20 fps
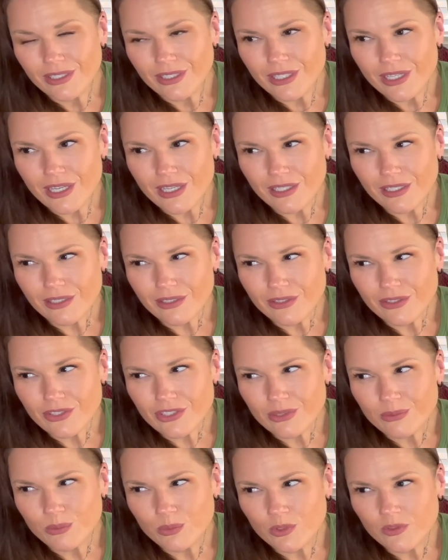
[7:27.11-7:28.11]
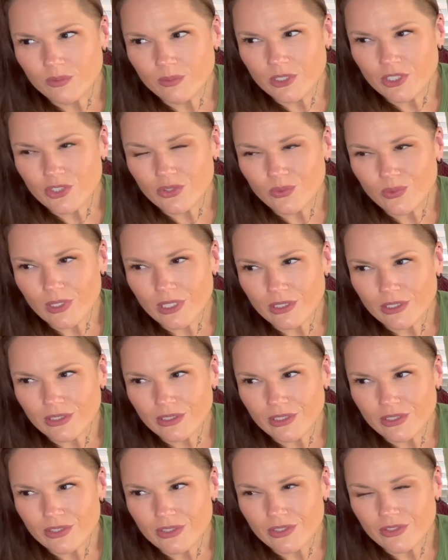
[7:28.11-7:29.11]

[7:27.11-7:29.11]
There's some movement surrounding this.